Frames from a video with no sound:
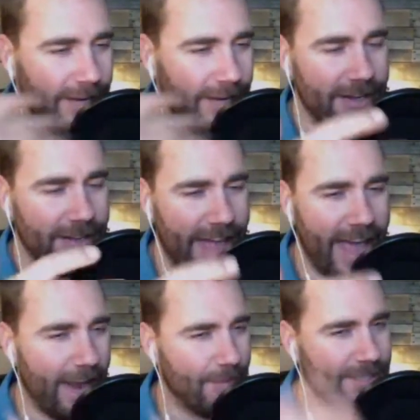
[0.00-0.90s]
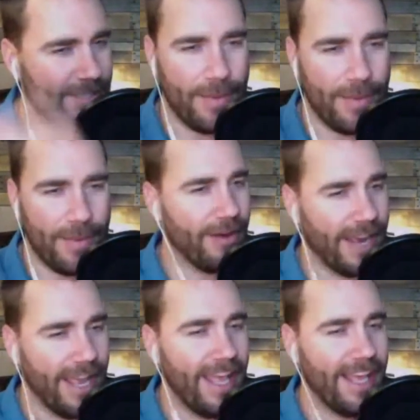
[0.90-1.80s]
Just even down to that, I'm
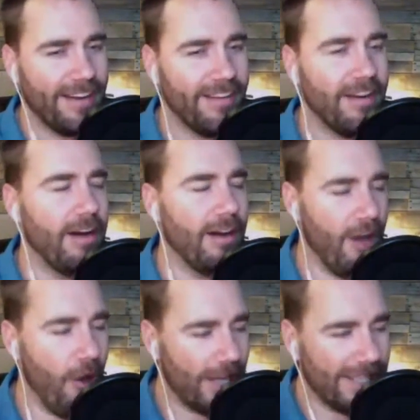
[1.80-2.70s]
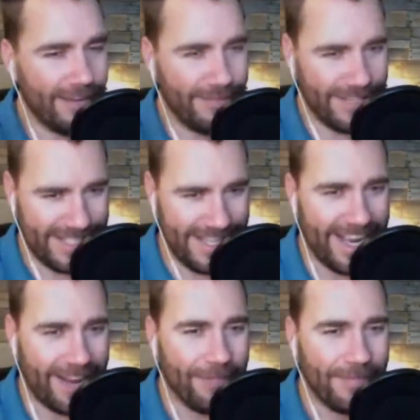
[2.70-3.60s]
stopping going, oh, I
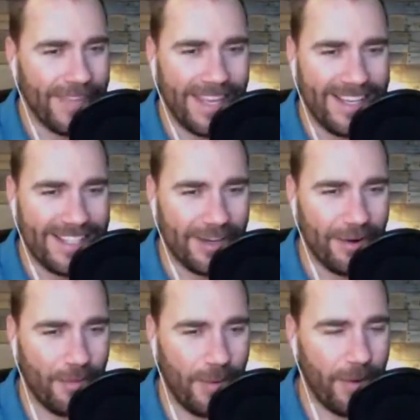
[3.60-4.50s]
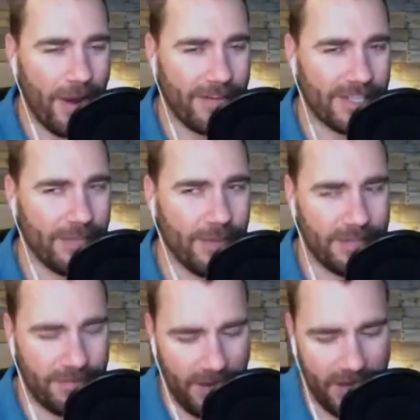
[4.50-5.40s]
love this thing. So we were having
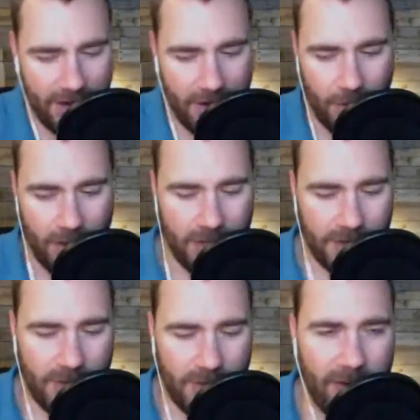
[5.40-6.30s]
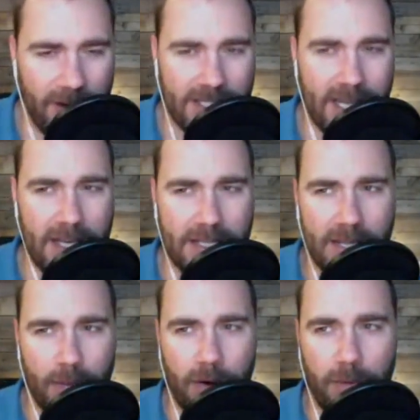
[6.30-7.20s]
so much fun with those Barrett
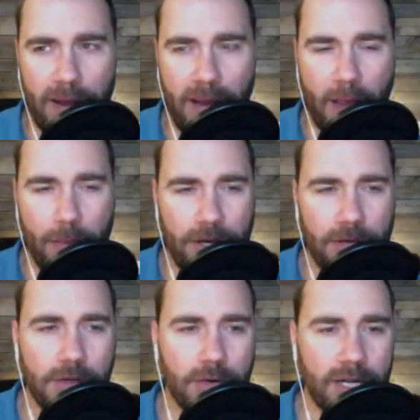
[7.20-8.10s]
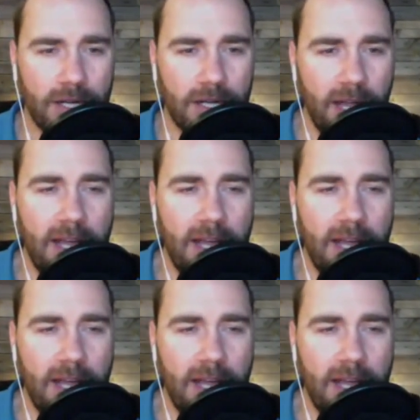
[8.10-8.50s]
REC10s that we were making up a new drill